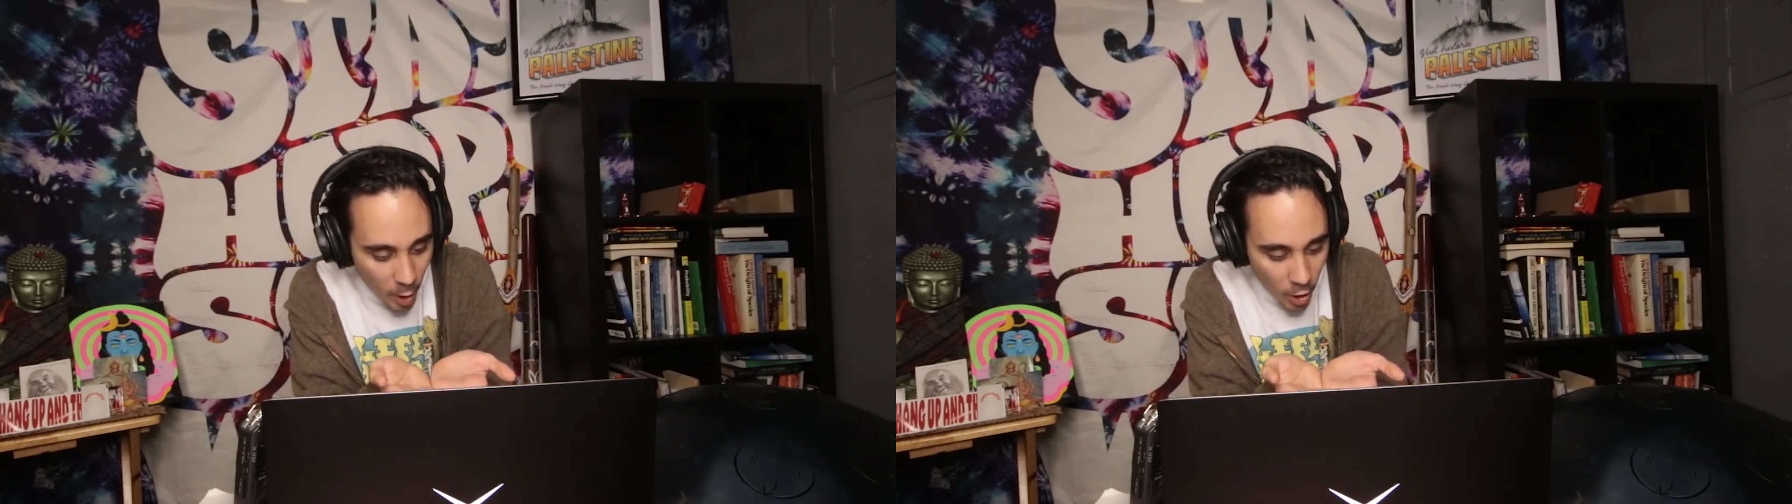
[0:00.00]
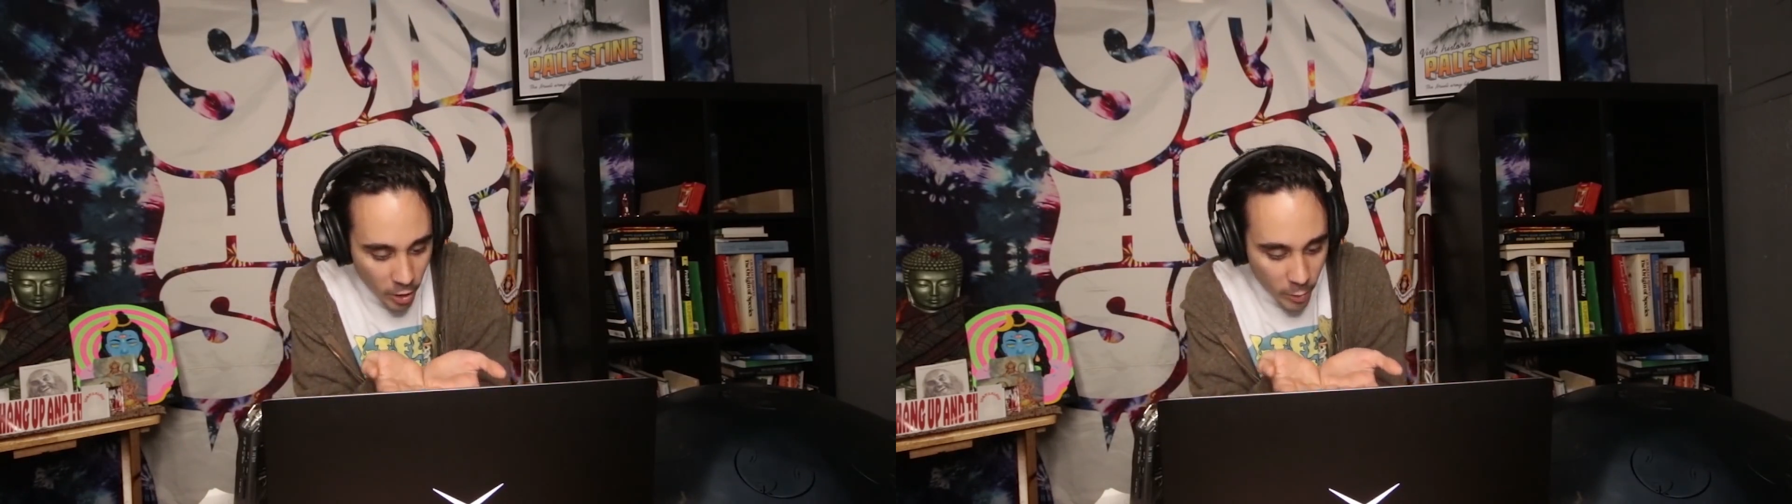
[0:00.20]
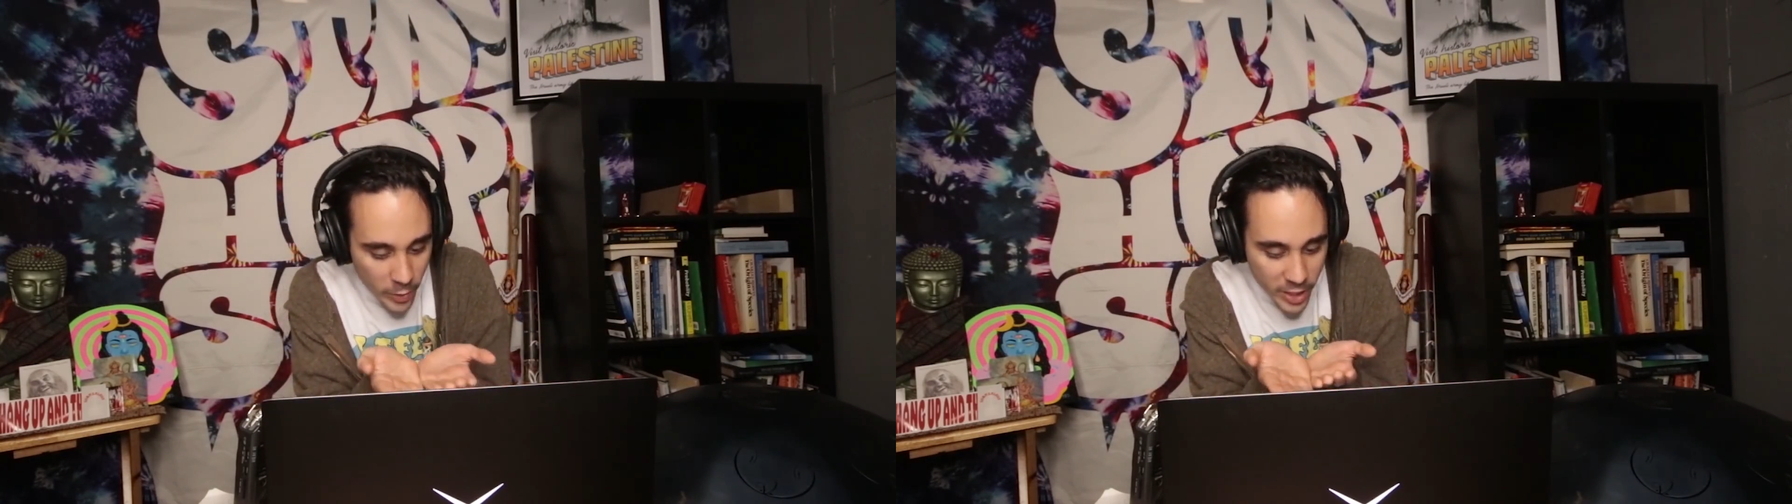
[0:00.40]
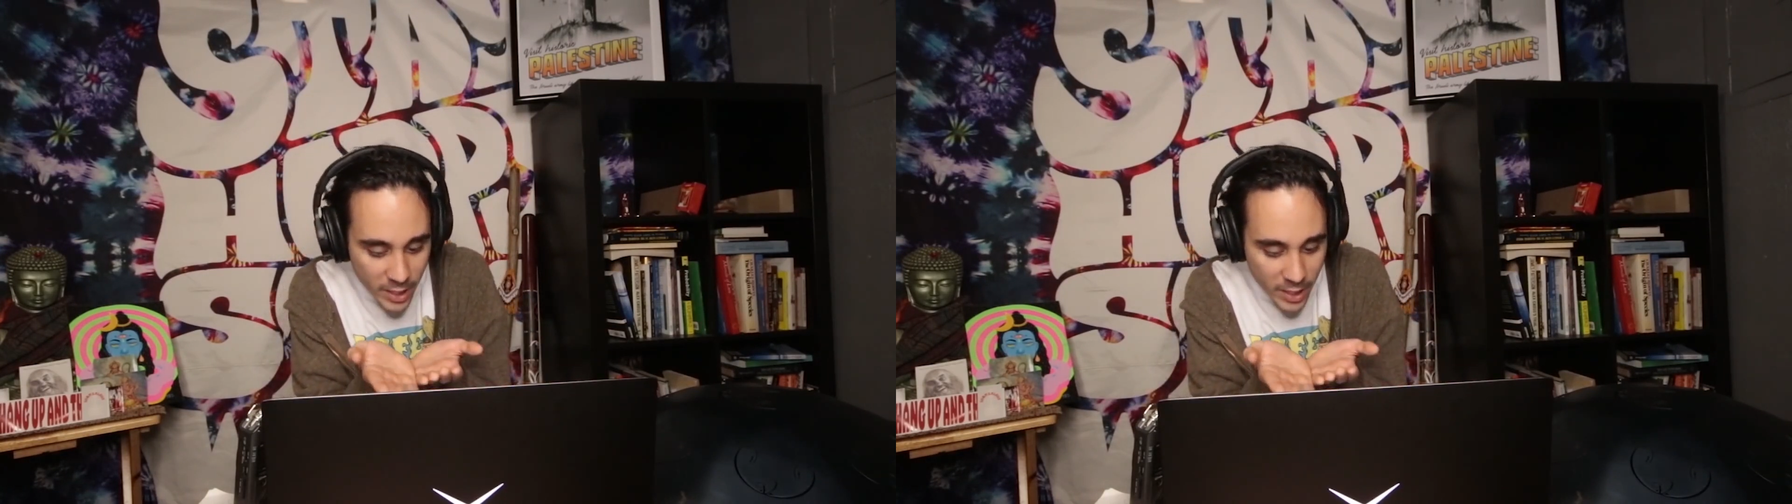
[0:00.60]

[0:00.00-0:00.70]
particles